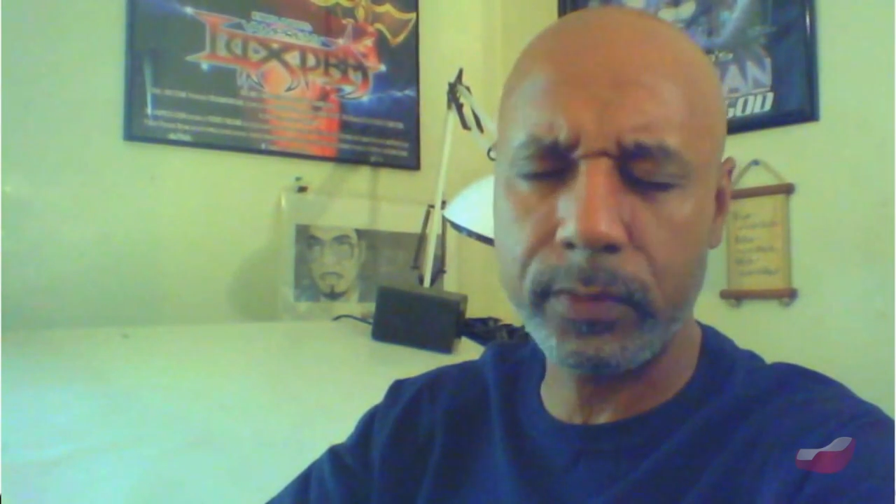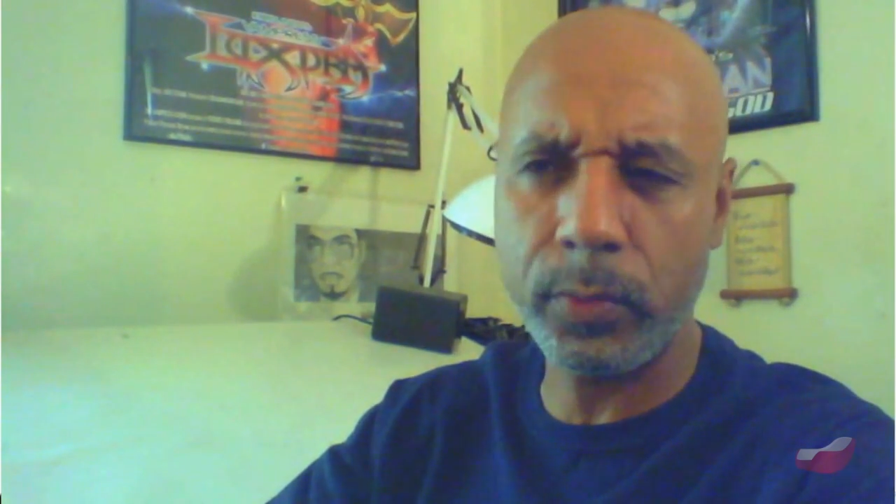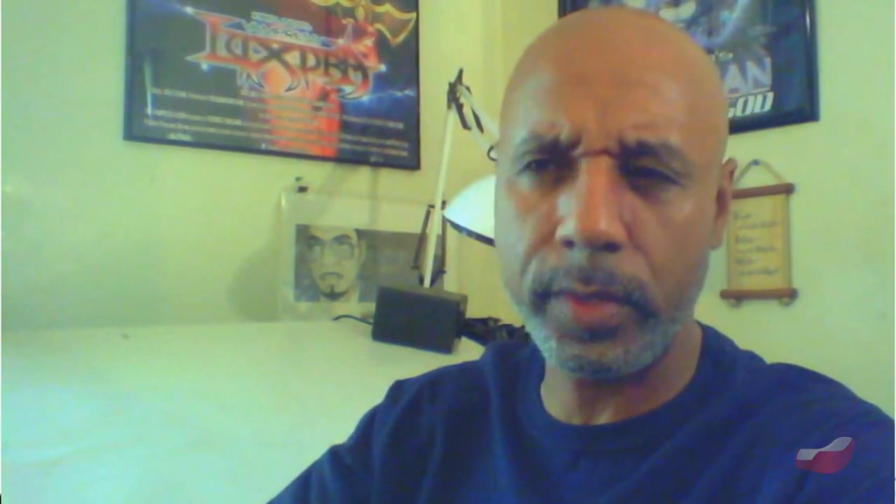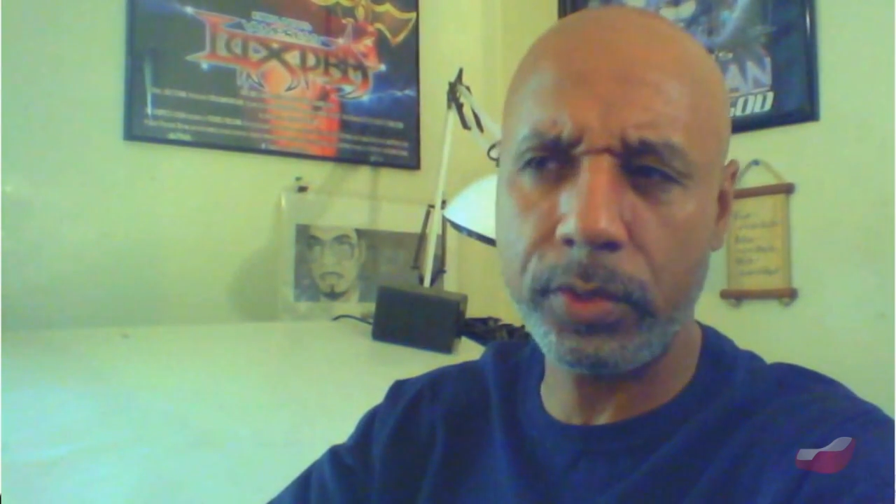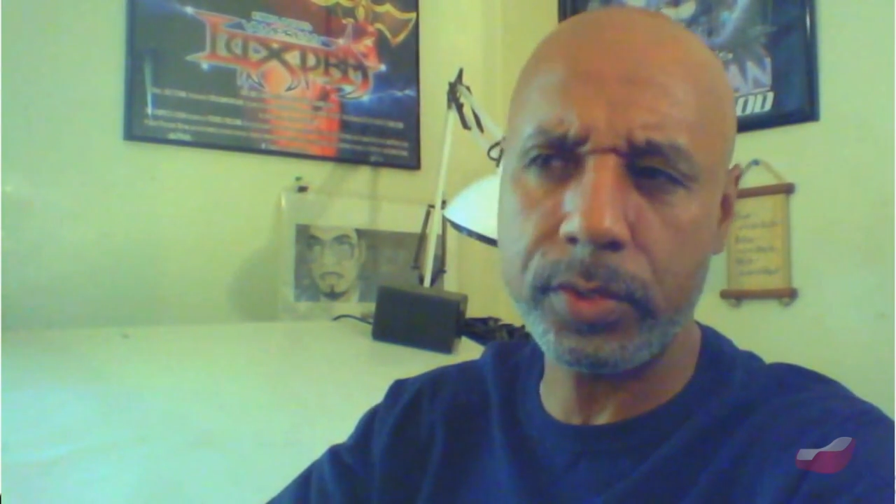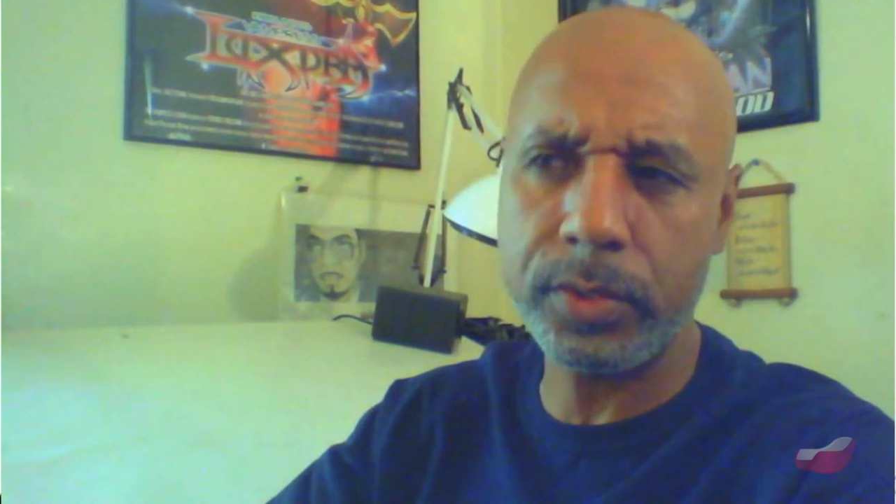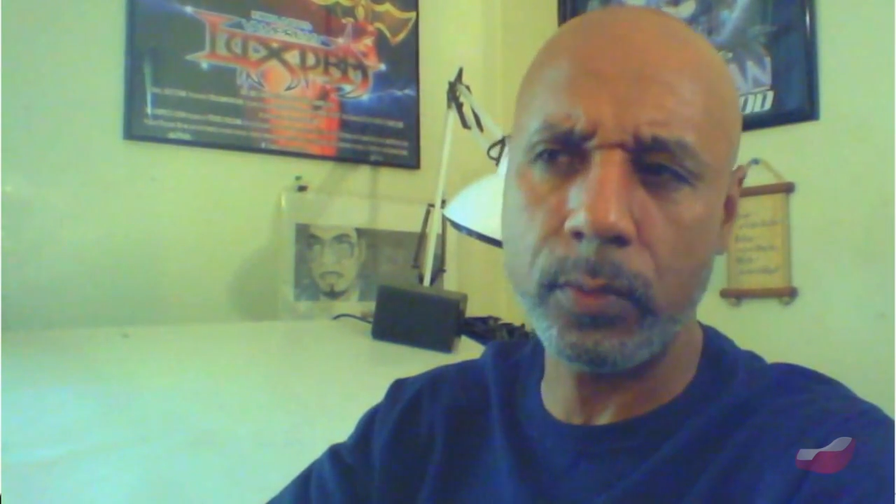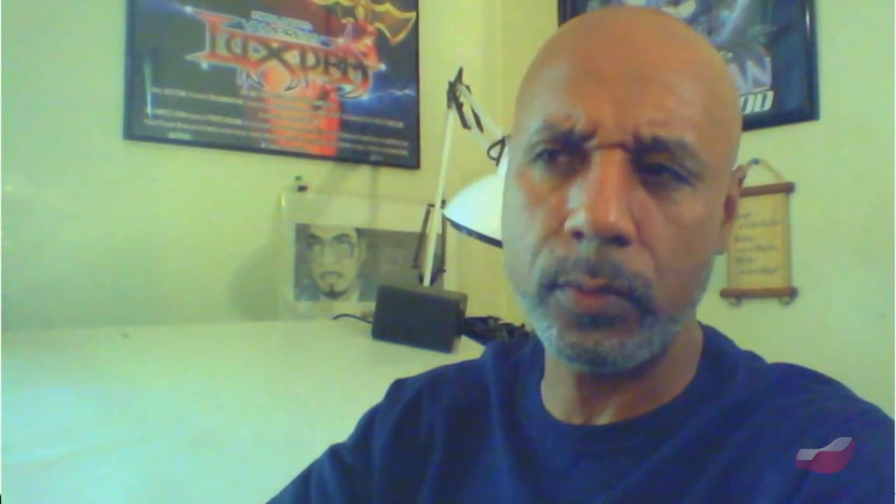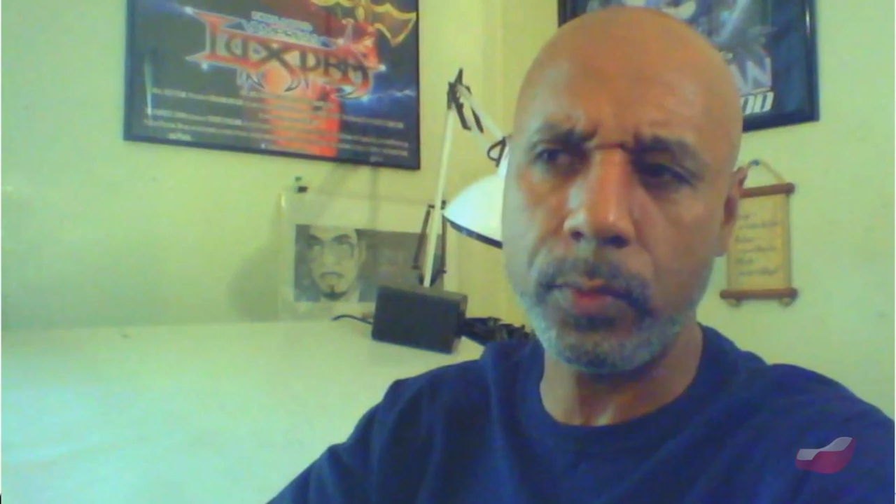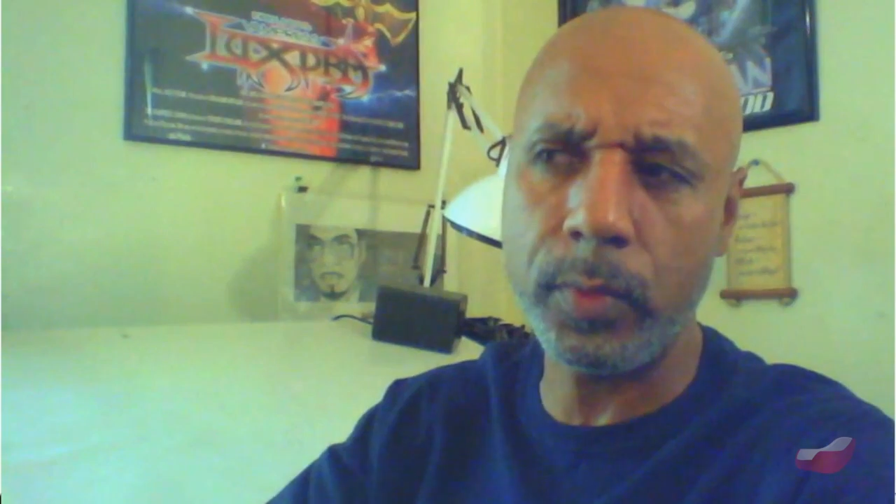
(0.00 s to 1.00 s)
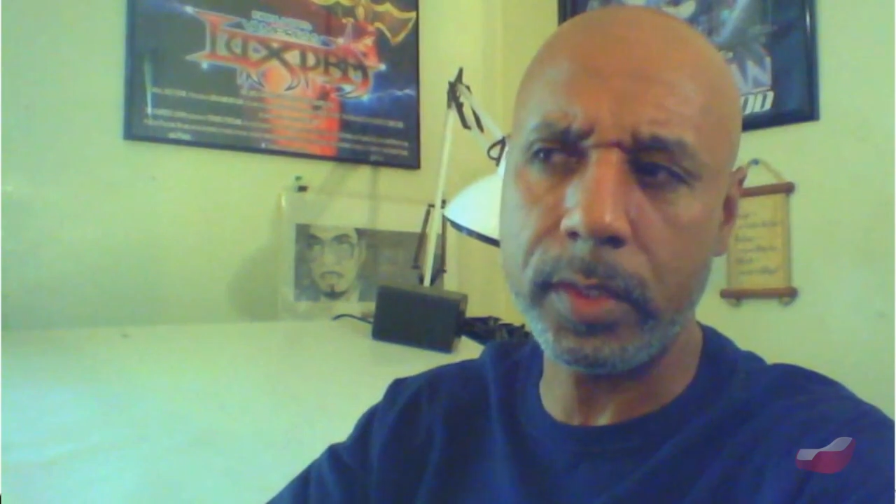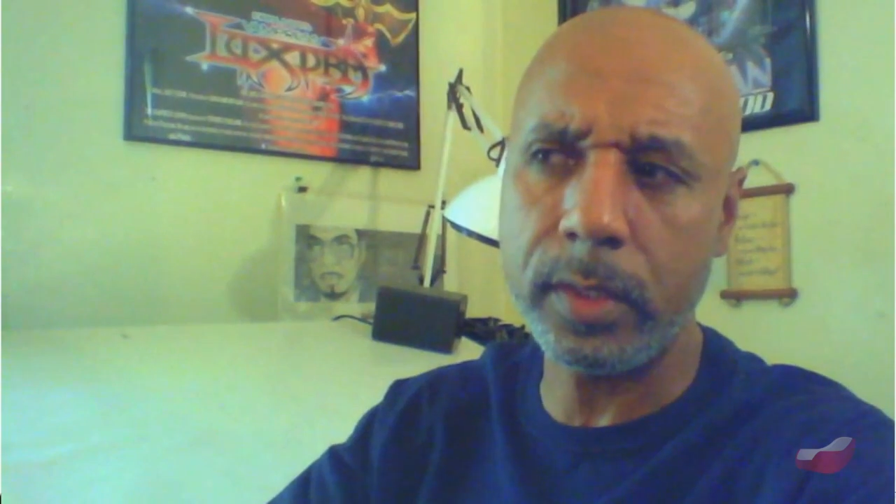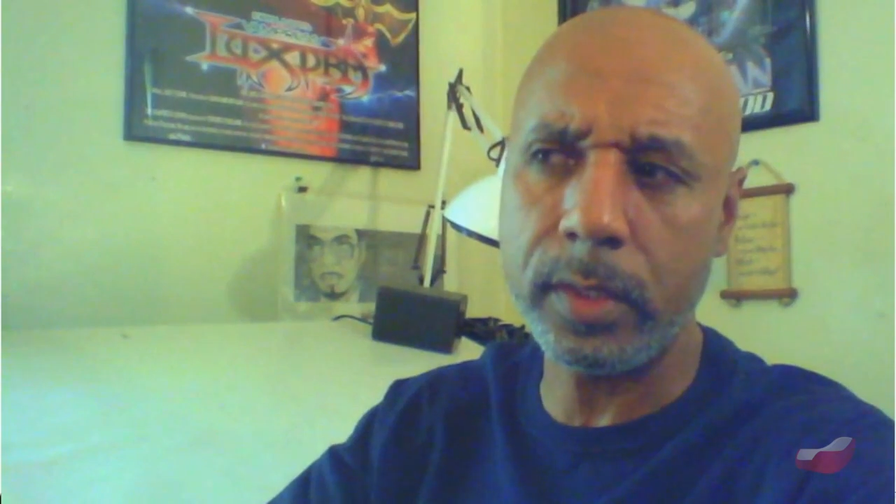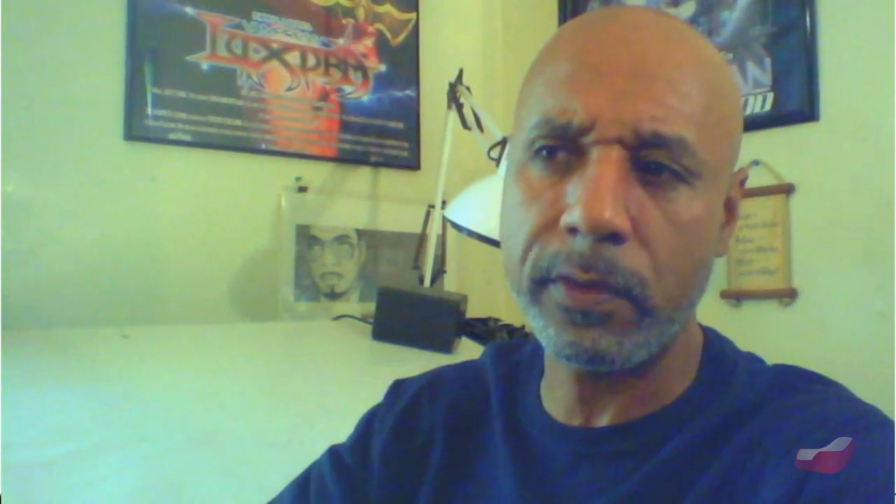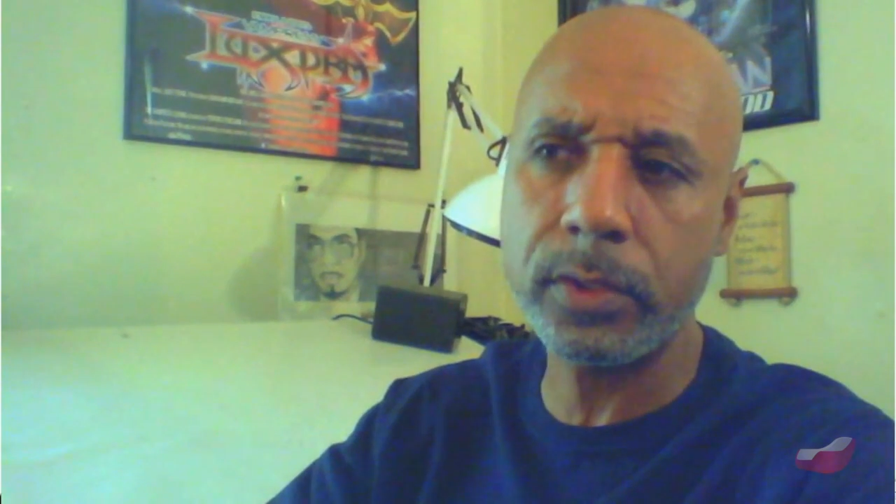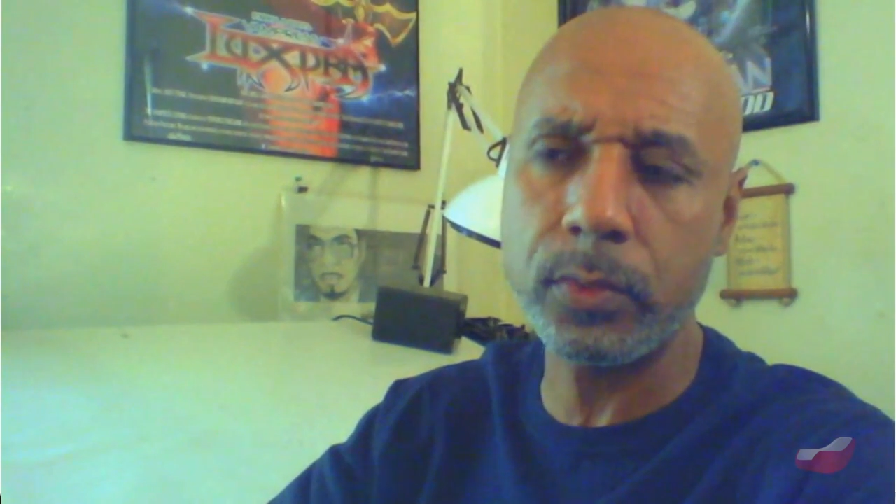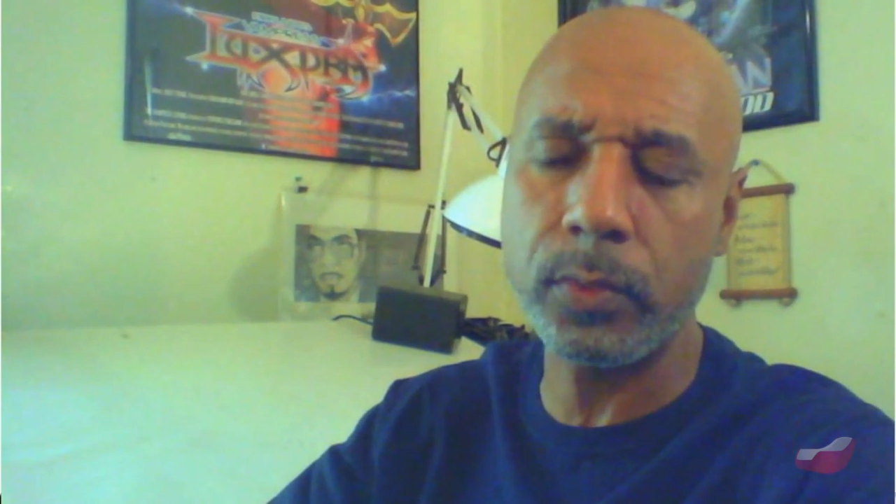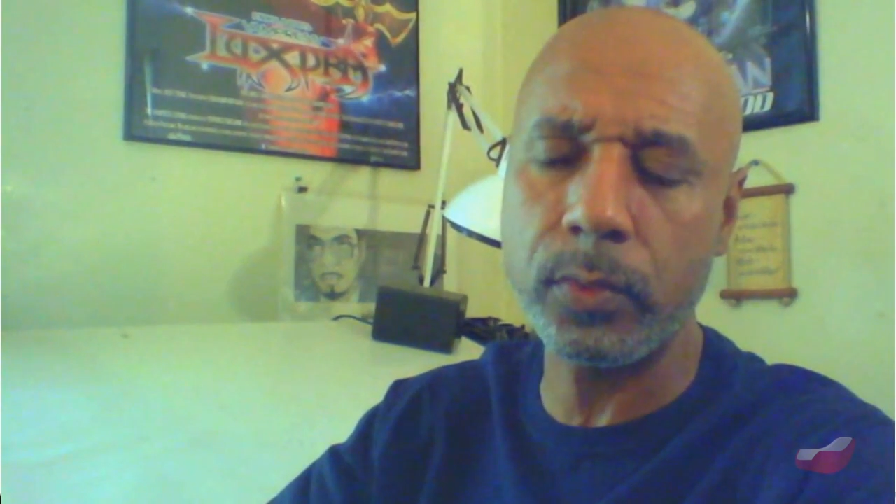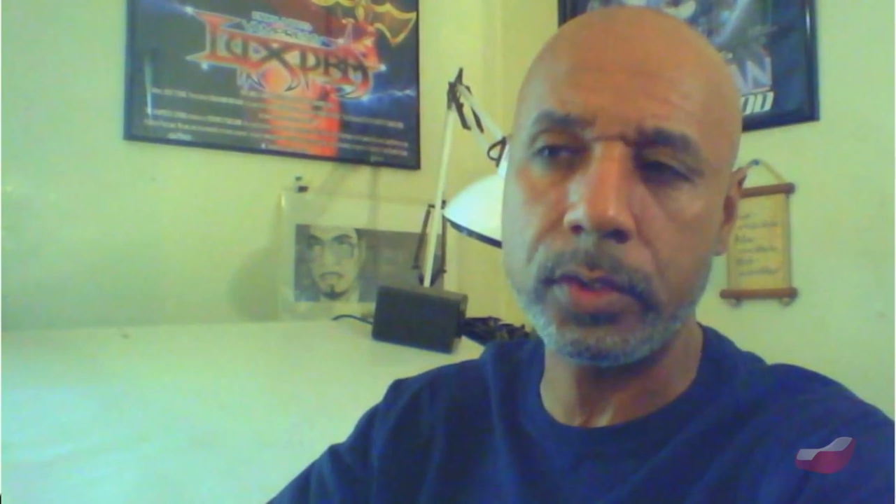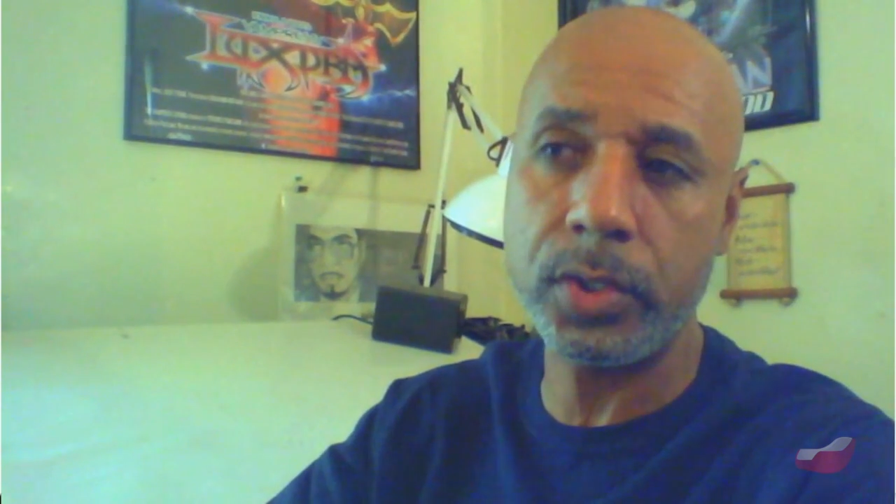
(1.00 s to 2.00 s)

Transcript: or 2013 when we did the first one.